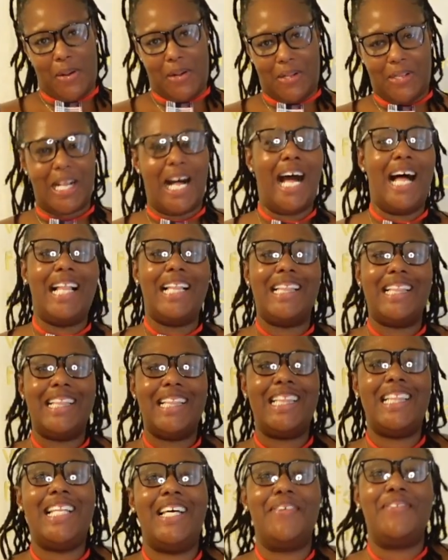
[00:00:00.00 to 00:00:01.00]

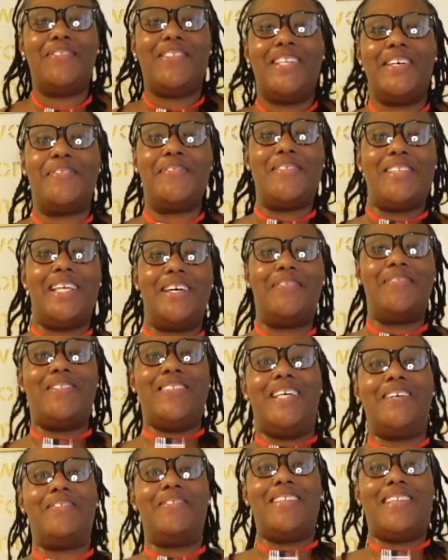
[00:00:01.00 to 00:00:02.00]
I love, love, love,
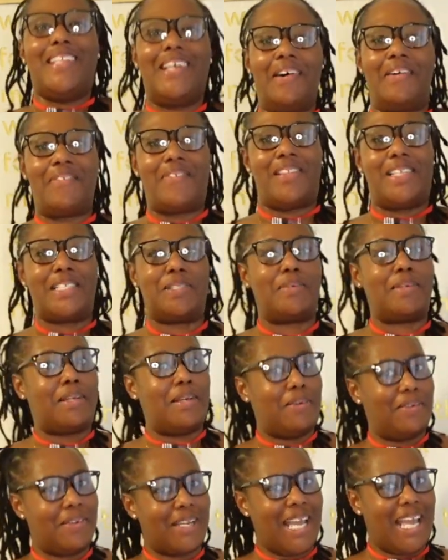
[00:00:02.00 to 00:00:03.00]
love, love this
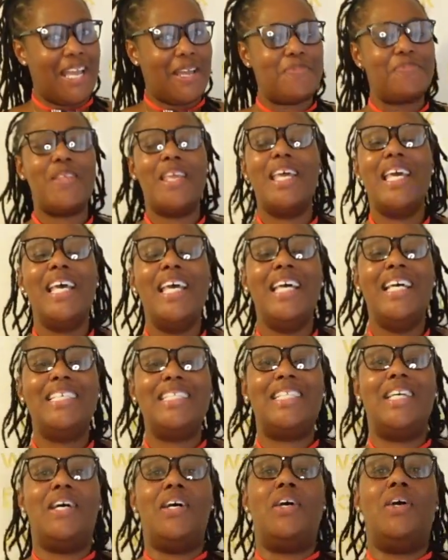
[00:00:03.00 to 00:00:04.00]
one, okay?
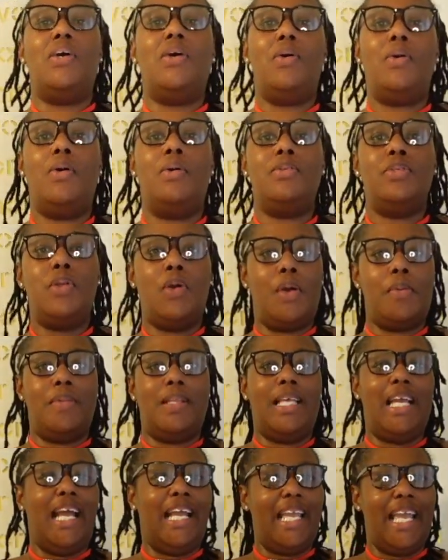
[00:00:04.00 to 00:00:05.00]
So
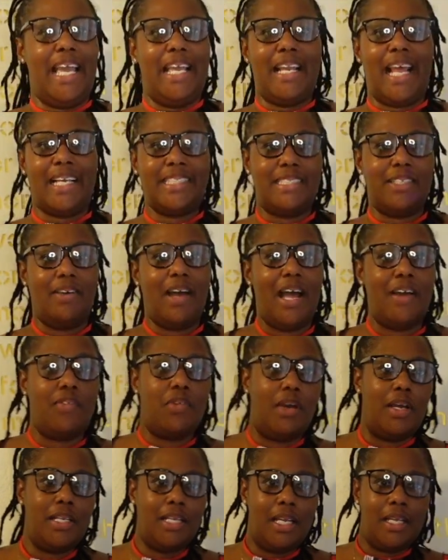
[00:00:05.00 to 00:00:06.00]
normally, again, I still have
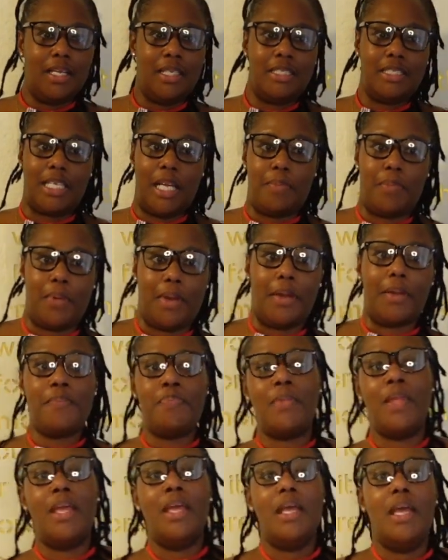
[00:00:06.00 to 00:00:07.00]
one shapewear,
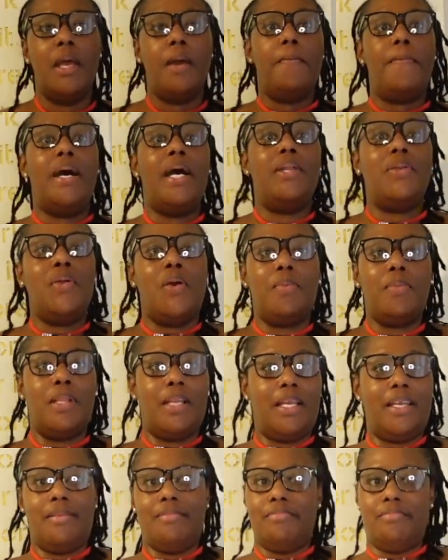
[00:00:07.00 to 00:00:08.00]
but
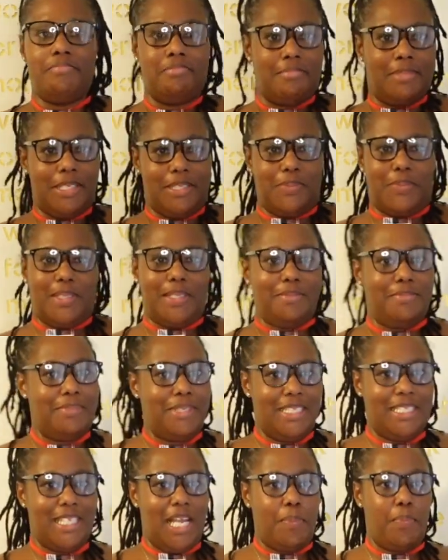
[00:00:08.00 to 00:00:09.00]
normally this wouldn't
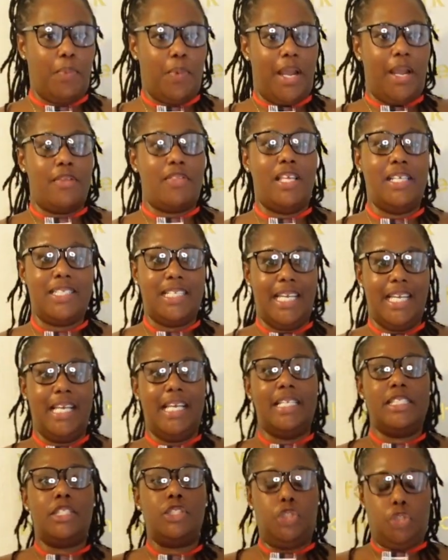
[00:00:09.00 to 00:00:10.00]
be shapewear. This
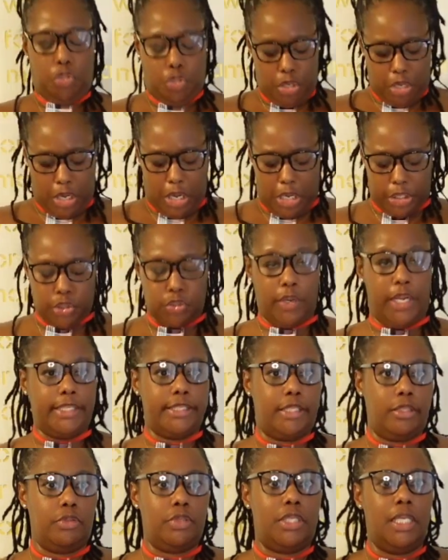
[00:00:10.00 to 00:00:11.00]
is
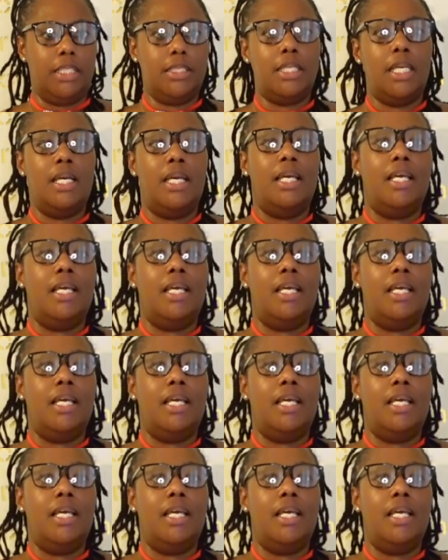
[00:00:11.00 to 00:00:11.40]
translucent.